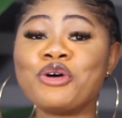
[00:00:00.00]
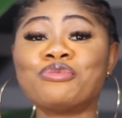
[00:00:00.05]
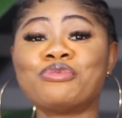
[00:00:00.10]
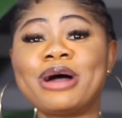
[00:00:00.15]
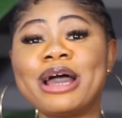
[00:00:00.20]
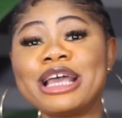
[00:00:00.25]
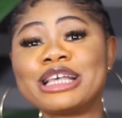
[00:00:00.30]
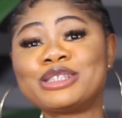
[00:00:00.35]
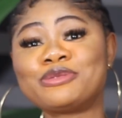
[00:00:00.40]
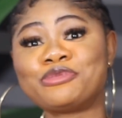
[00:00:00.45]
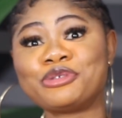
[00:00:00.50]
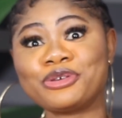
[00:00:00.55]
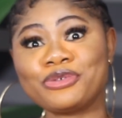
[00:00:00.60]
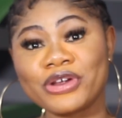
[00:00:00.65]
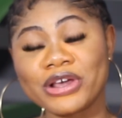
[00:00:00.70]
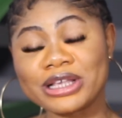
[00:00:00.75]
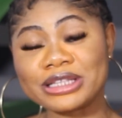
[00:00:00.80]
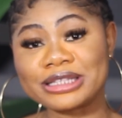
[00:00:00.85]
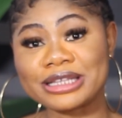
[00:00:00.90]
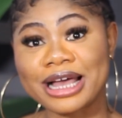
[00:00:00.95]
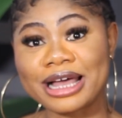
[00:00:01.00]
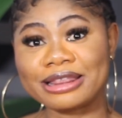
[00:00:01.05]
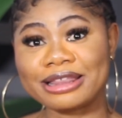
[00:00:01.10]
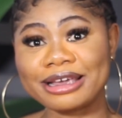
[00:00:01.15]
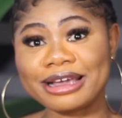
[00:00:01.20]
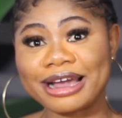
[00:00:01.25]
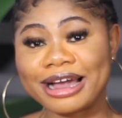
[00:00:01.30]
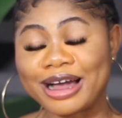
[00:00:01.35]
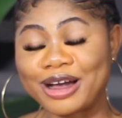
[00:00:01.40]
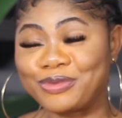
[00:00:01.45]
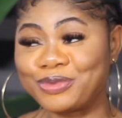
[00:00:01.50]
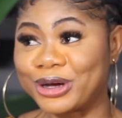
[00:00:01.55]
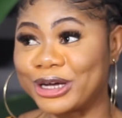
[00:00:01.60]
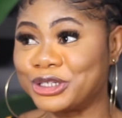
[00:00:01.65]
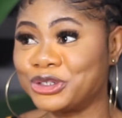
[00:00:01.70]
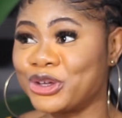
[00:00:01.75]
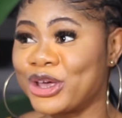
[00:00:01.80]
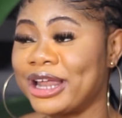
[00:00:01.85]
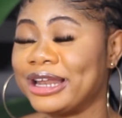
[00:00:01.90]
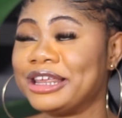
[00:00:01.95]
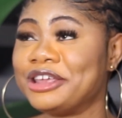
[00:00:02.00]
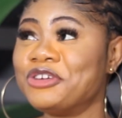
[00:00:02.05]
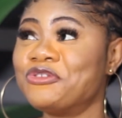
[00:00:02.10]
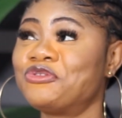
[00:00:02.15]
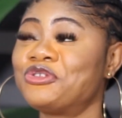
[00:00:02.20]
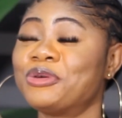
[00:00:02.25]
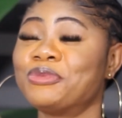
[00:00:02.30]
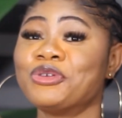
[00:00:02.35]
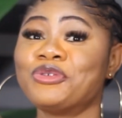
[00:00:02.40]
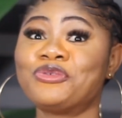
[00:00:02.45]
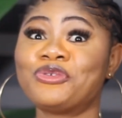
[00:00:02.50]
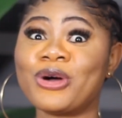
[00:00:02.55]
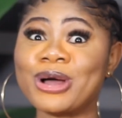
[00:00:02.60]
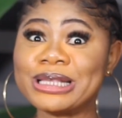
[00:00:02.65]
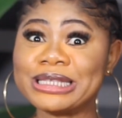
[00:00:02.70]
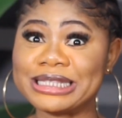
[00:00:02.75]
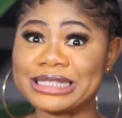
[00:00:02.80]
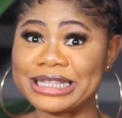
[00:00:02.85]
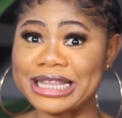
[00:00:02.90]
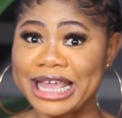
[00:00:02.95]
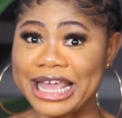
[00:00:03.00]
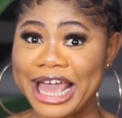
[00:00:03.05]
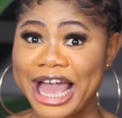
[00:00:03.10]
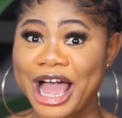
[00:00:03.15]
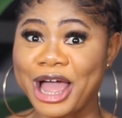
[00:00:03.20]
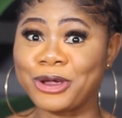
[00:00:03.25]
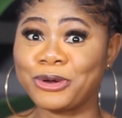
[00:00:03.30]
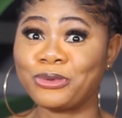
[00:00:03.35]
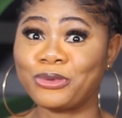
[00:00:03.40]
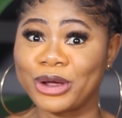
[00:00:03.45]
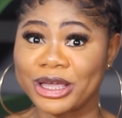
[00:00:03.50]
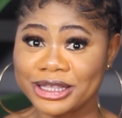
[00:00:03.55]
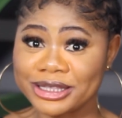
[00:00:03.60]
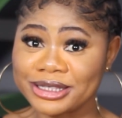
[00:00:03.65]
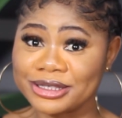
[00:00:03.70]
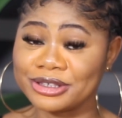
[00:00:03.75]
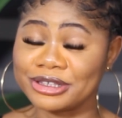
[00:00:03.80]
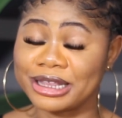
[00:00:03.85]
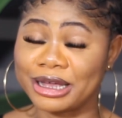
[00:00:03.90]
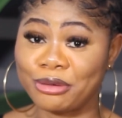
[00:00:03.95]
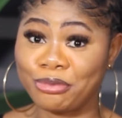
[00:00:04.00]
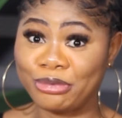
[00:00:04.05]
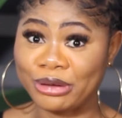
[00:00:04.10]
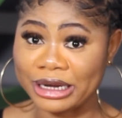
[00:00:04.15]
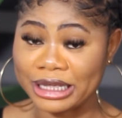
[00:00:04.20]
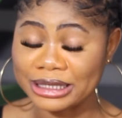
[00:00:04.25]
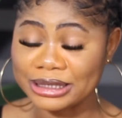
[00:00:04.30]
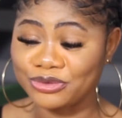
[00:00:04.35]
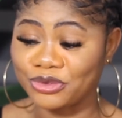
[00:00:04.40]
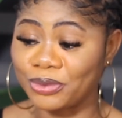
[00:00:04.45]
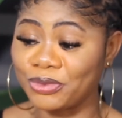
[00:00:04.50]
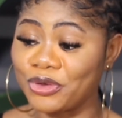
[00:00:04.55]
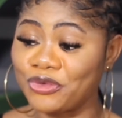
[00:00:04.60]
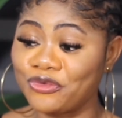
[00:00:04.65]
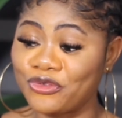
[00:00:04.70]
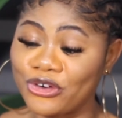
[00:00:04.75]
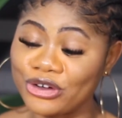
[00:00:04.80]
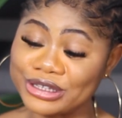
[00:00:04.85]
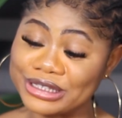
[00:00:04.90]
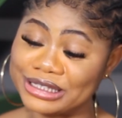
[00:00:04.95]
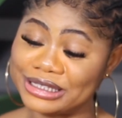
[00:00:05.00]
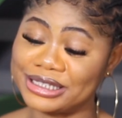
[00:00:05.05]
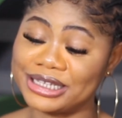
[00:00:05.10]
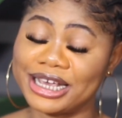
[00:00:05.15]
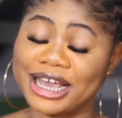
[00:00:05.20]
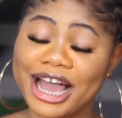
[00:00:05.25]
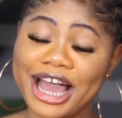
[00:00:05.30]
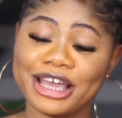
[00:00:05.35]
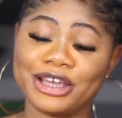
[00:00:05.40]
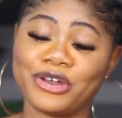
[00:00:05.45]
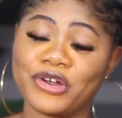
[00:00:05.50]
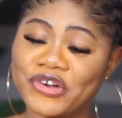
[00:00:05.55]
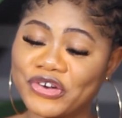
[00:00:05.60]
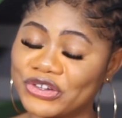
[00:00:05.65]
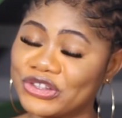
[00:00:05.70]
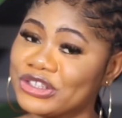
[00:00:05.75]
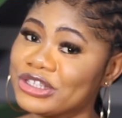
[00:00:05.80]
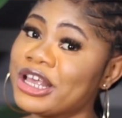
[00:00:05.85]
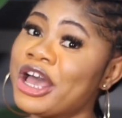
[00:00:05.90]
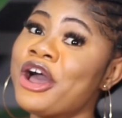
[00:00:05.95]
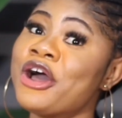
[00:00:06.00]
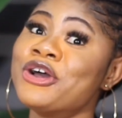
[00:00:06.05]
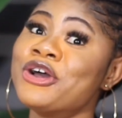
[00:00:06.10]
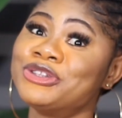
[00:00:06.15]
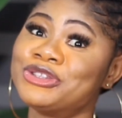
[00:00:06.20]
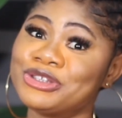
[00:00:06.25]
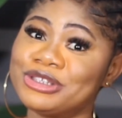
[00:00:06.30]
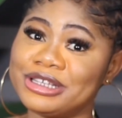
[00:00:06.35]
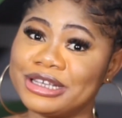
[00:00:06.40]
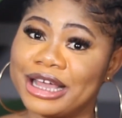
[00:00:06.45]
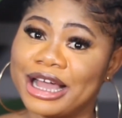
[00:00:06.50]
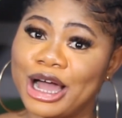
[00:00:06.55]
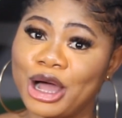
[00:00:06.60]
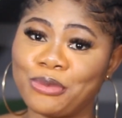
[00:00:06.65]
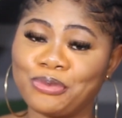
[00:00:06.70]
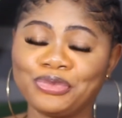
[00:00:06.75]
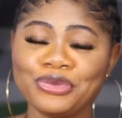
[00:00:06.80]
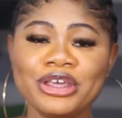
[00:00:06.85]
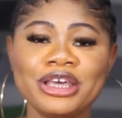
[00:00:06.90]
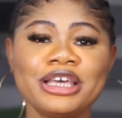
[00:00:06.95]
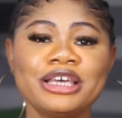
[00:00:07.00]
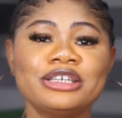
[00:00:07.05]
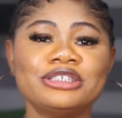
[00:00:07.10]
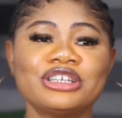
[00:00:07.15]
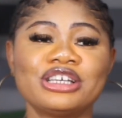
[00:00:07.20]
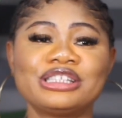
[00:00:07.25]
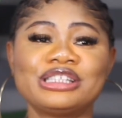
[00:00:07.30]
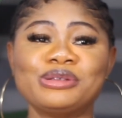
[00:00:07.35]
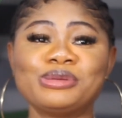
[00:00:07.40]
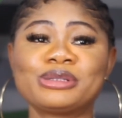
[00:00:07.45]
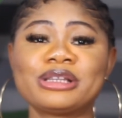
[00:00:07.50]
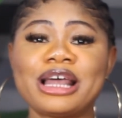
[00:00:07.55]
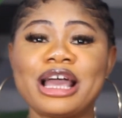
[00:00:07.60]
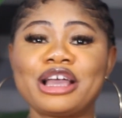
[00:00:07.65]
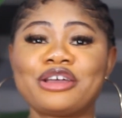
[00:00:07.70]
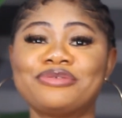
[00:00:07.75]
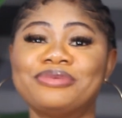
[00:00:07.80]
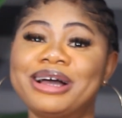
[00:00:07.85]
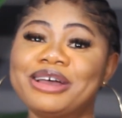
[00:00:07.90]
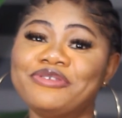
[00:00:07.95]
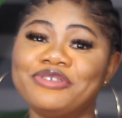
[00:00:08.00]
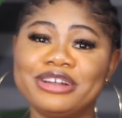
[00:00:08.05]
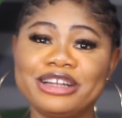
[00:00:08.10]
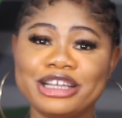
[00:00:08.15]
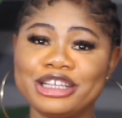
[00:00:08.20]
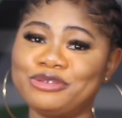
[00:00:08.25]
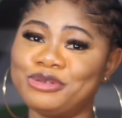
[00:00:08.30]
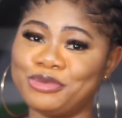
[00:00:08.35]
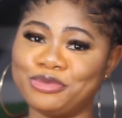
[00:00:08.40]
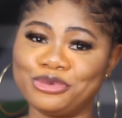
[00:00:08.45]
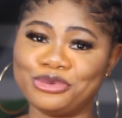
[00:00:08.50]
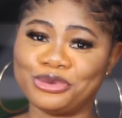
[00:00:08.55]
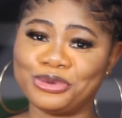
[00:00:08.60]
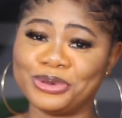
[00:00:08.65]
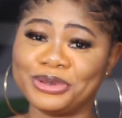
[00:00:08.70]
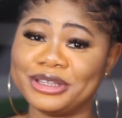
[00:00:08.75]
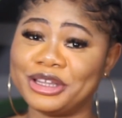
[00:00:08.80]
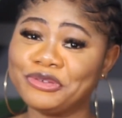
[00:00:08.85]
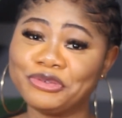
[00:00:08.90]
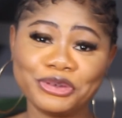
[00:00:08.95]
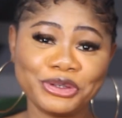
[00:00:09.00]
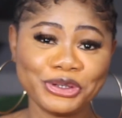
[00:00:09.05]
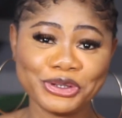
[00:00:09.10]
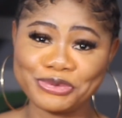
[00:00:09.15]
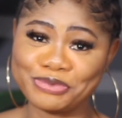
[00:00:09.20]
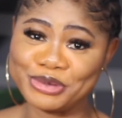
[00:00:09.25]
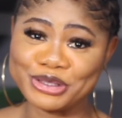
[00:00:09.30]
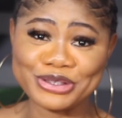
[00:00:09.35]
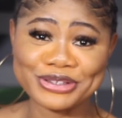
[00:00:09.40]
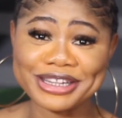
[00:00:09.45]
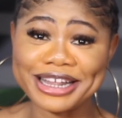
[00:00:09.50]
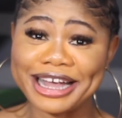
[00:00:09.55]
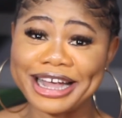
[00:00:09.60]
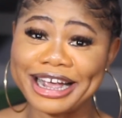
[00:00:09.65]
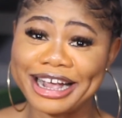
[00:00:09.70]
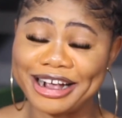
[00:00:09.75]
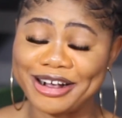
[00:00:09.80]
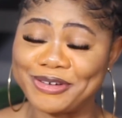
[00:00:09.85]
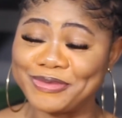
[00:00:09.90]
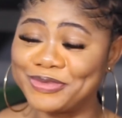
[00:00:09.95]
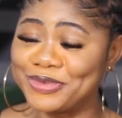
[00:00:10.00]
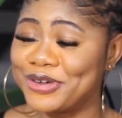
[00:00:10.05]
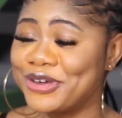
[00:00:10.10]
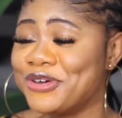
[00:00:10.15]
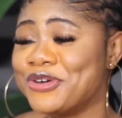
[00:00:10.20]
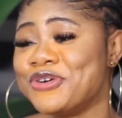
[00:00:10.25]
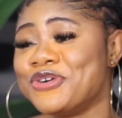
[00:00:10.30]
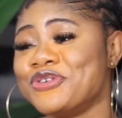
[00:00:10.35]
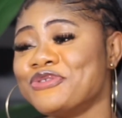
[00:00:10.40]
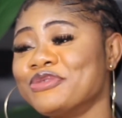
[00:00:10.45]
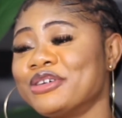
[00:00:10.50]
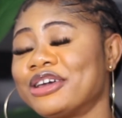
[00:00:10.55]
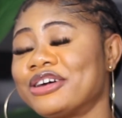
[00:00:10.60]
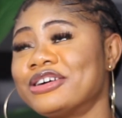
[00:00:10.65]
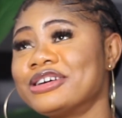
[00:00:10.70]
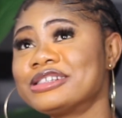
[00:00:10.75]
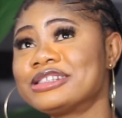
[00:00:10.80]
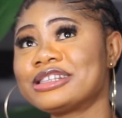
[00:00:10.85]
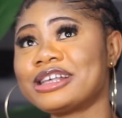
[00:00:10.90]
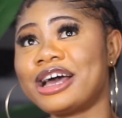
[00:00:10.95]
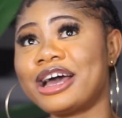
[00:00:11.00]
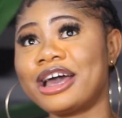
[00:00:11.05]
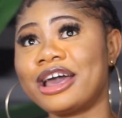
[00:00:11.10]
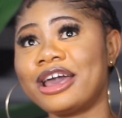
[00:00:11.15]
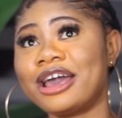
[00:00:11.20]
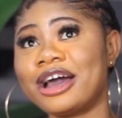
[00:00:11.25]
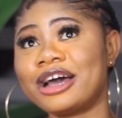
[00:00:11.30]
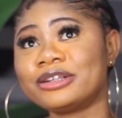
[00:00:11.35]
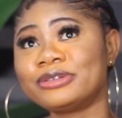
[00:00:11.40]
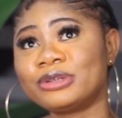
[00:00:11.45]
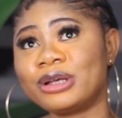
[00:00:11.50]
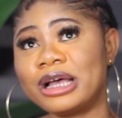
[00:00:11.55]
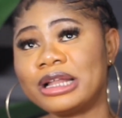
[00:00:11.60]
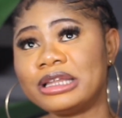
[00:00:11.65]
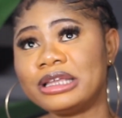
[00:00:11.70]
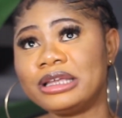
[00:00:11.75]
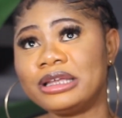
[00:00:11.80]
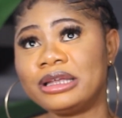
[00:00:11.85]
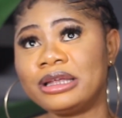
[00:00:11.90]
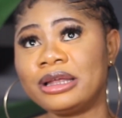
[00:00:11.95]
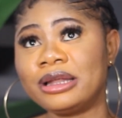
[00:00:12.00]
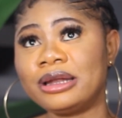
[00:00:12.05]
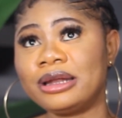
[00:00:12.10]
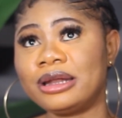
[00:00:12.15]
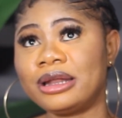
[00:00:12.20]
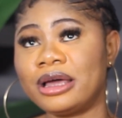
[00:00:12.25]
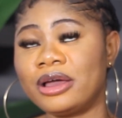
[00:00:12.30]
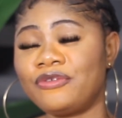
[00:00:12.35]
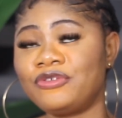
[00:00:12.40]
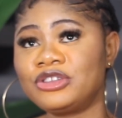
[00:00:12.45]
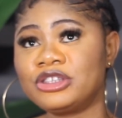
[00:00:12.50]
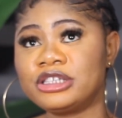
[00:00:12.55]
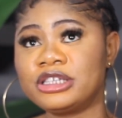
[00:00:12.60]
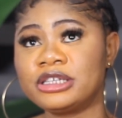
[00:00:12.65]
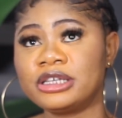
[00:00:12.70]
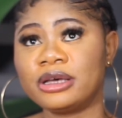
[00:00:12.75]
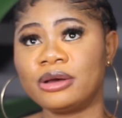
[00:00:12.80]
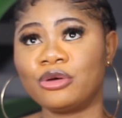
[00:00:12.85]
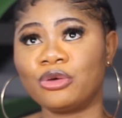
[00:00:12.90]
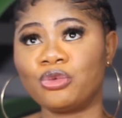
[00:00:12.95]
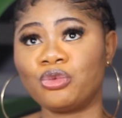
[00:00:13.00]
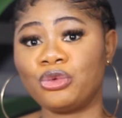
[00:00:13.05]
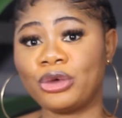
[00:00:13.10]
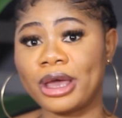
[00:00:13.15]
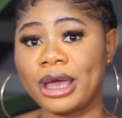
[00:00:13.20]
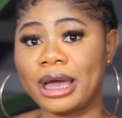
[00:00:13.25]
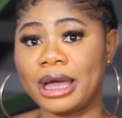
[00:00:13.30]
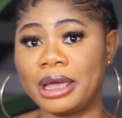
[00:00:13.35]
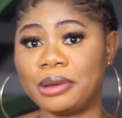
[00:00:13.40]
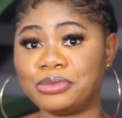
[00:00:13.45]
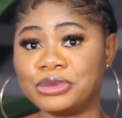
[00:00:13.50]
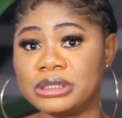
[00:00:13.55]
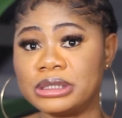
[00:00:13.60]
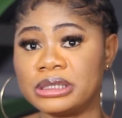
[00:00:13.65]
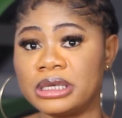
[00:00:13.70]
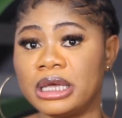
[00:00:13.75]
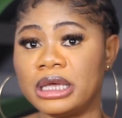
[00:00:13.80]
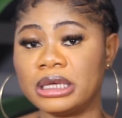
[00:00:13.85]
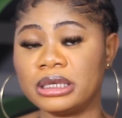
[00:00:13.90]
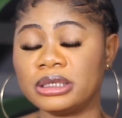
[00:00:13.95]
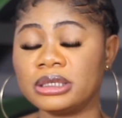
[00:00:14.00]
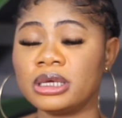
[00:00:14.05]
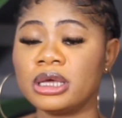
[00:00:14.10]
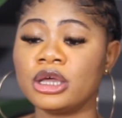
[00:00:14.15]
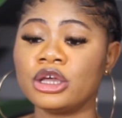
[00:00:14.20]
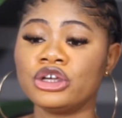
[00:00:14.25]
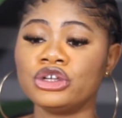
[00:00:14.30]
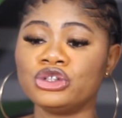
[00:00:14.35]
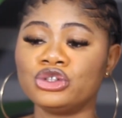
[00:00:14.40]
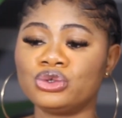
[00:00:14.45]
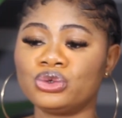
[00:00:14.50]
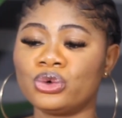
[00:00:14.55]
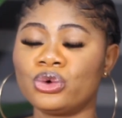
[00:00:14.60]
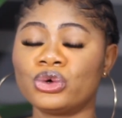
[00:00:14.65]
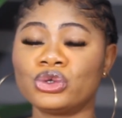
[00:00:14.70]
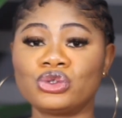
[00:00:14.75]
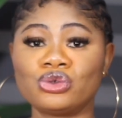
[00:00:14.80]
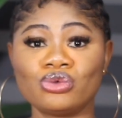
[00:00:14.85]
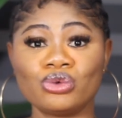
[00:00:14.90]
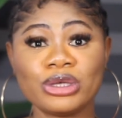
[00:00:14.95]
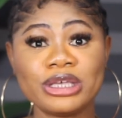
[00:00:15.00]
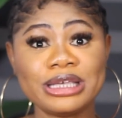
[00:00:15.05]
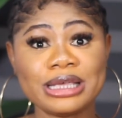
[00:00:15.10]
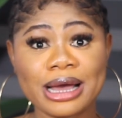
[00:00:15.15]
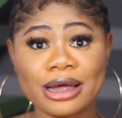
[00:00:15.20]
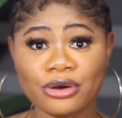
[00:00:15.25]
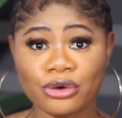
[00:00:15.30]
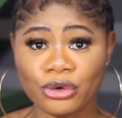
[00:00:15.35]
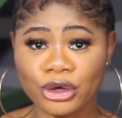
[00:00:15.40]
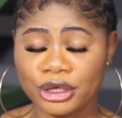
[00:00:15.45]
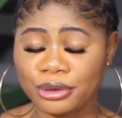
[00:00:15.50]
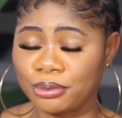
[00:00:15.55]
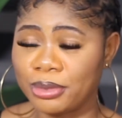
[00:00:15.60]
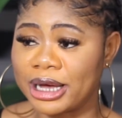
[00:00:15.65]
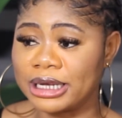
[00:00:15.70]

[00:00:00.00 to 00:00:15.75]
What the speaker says: My experience at the camp, actually, from the first day I went to that place, from the first day I got to the camp, it just seems like my village people, they followed me to that camp, because I actually left where I am staying to go to iyana